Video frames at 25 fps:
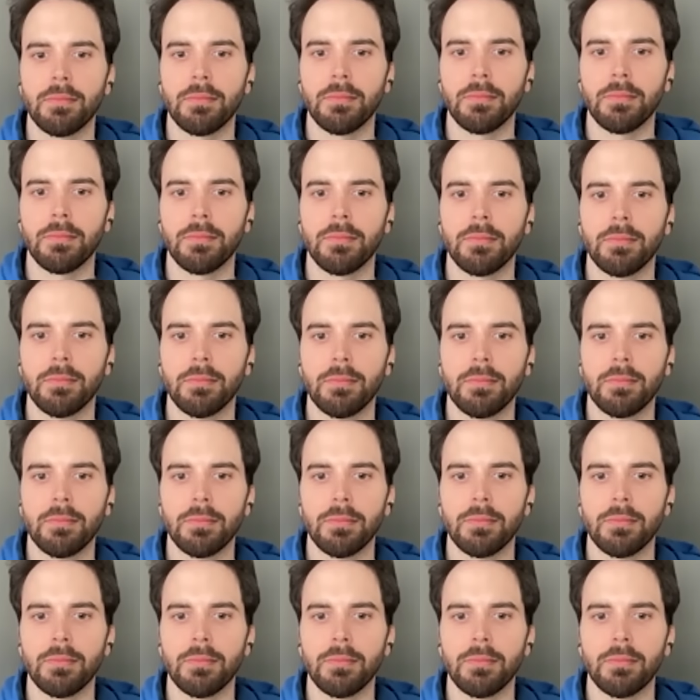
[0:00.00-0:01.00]

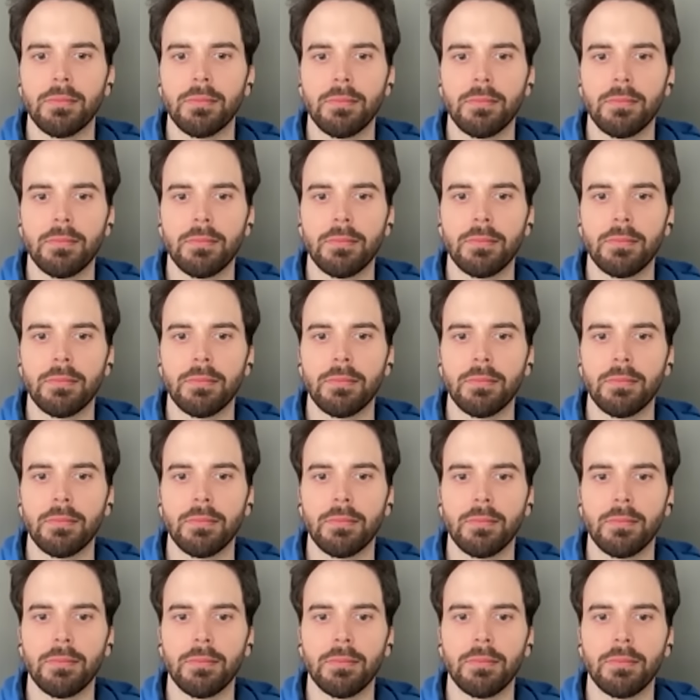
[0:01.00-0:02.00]

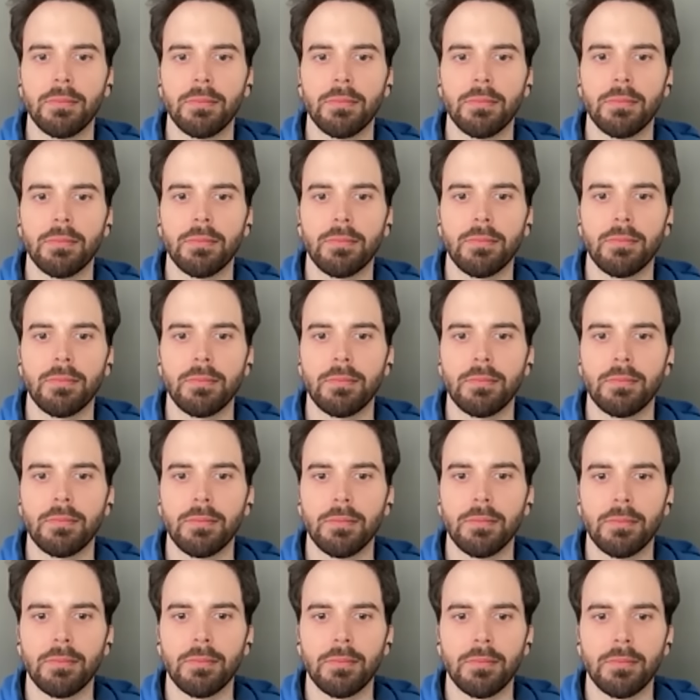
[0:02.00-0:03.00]

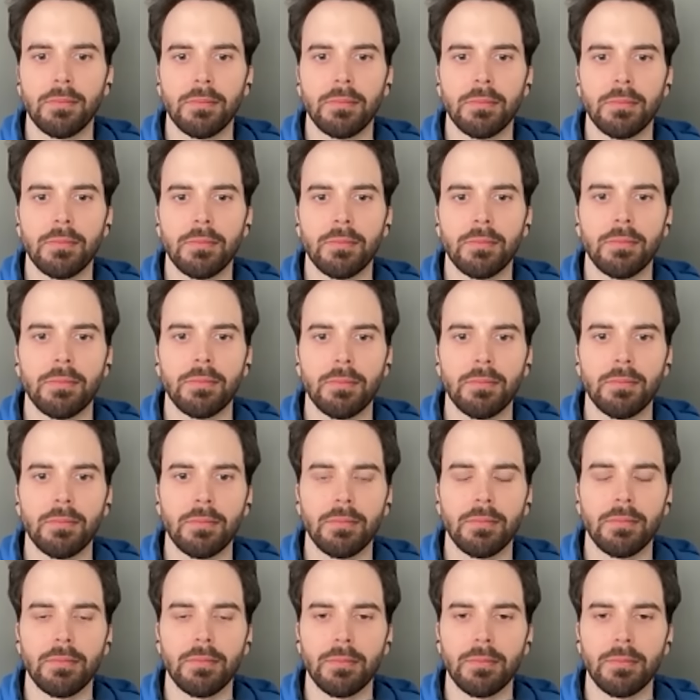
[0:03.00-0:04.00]

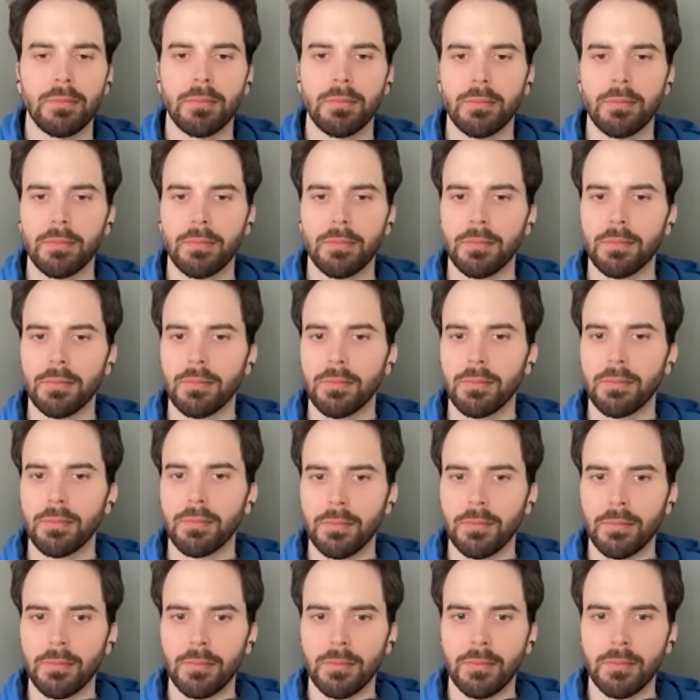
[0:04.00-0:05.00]

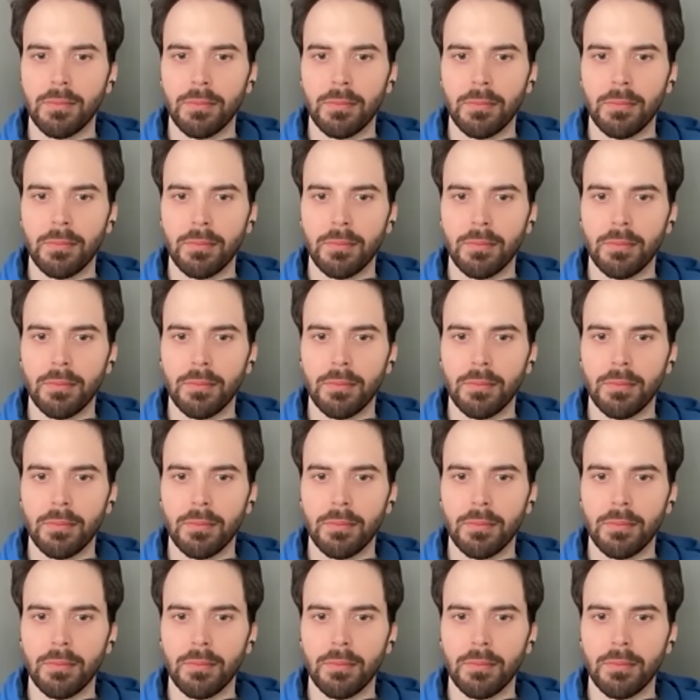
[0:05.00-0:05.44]
The person shown says nothing.